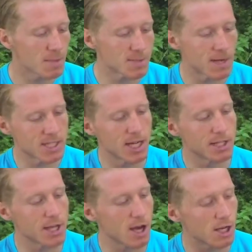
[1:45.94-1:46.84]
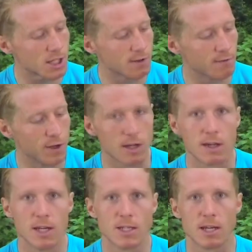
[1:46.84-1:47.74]
especially under the arch of the foot,
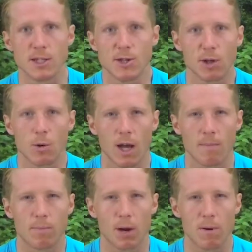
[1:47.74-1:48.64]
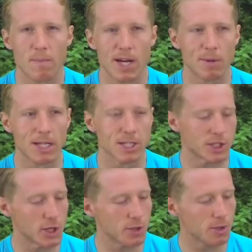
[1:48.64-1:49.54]
so it's not quite a proper
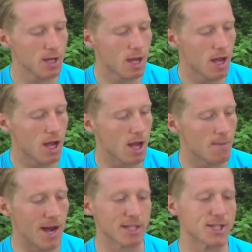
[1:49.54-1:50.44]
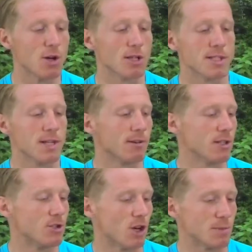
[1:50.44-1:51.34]
minimalist shoe, and it's not a
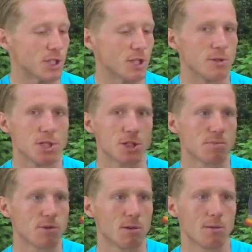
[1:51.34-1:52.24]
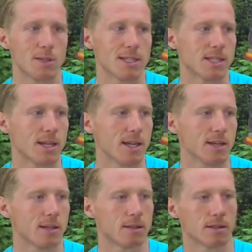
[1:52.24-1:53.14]
zero drop shoe, as you can probably see.